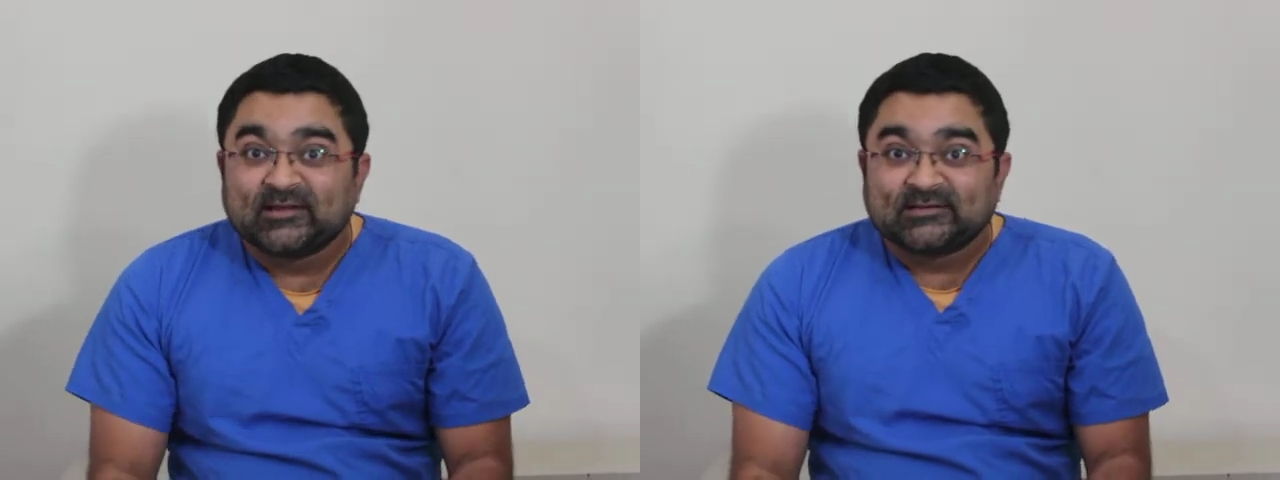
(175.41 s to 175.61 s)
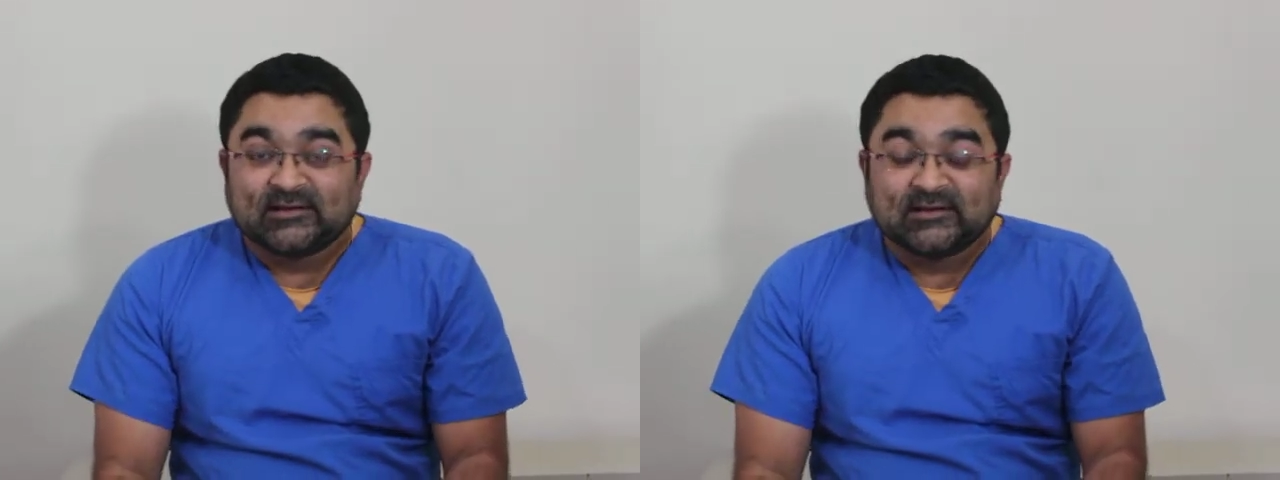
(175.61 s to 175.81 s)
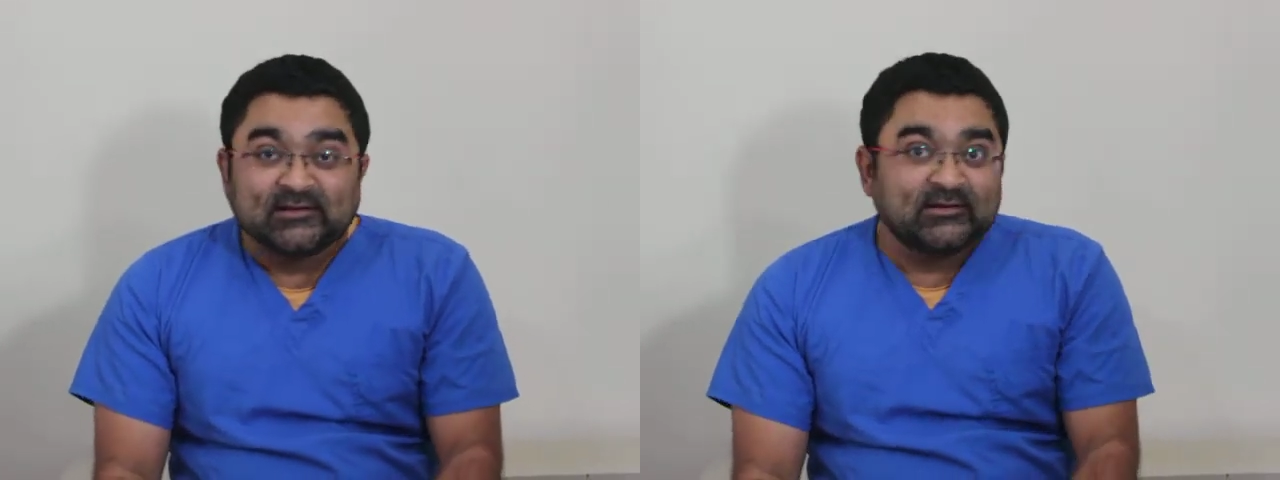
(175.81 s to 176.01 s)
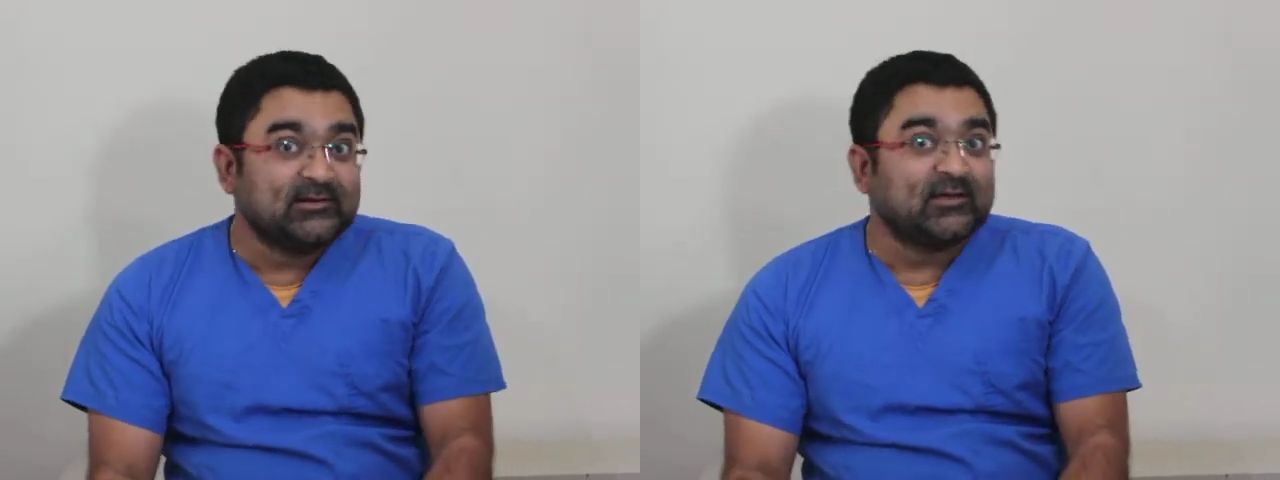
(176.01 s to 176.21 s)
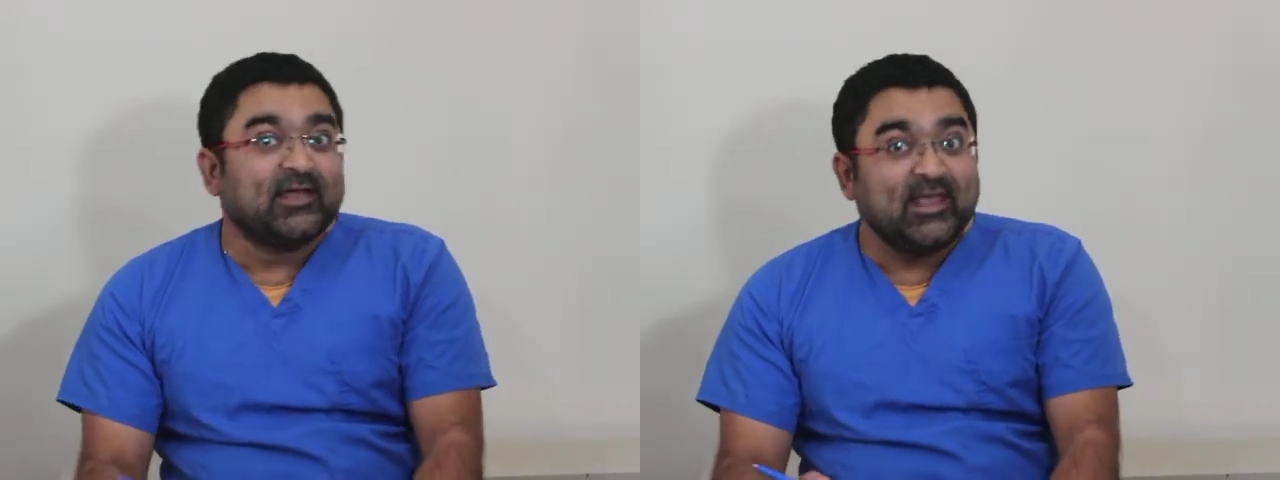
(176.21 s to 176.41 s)
as a
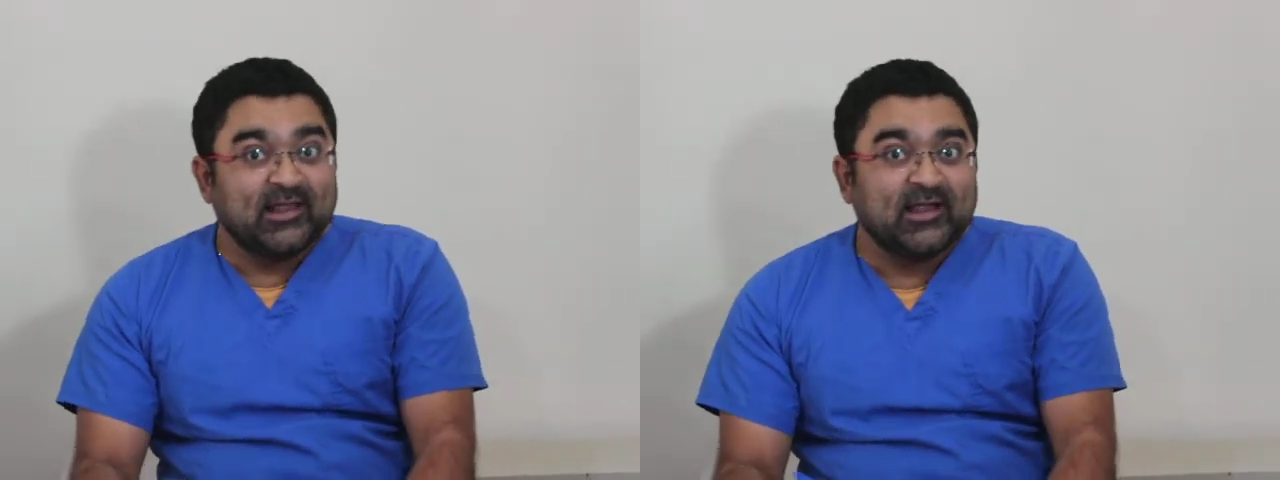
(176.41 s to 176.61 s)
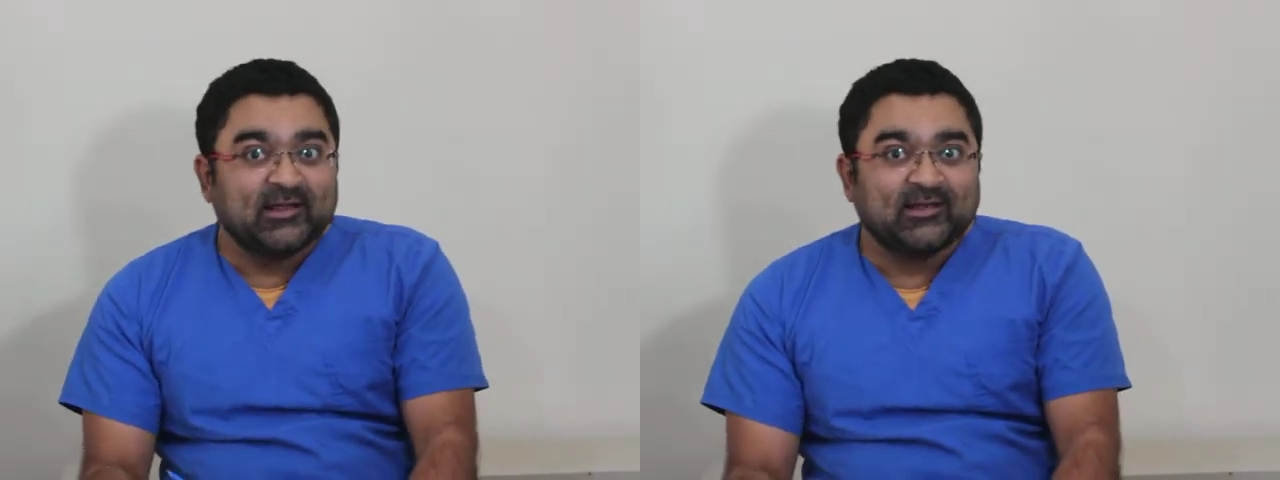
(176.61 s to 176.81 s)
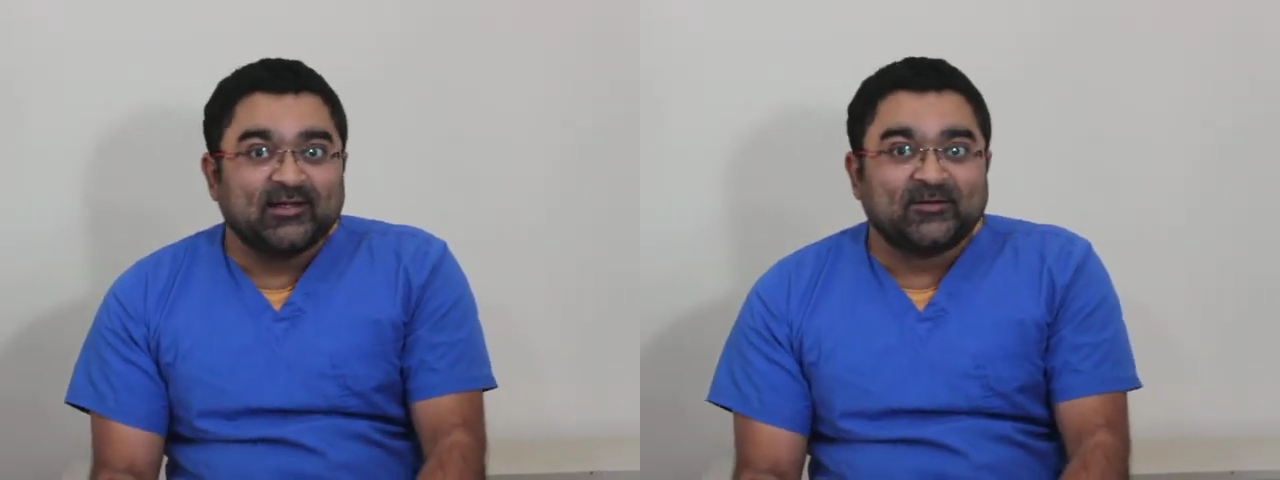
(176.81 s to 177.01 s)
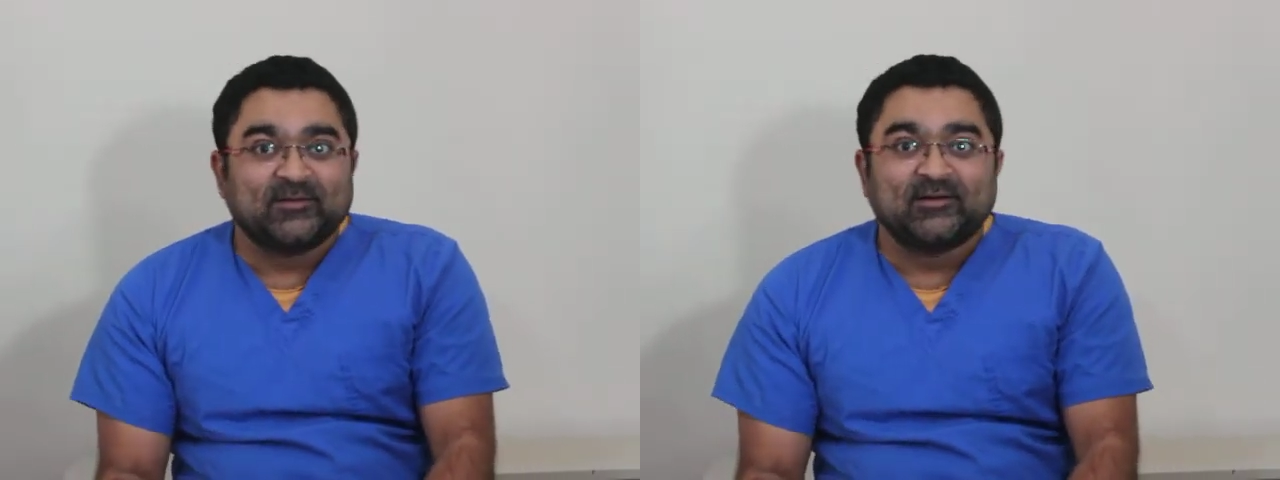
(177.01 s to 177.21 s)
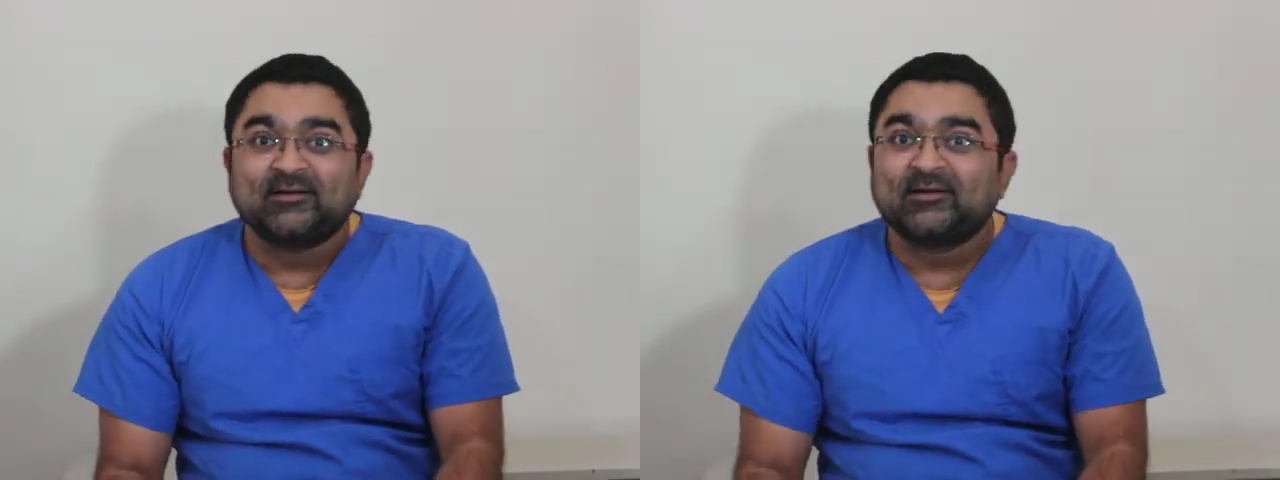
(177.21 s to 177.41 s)
alar ligament.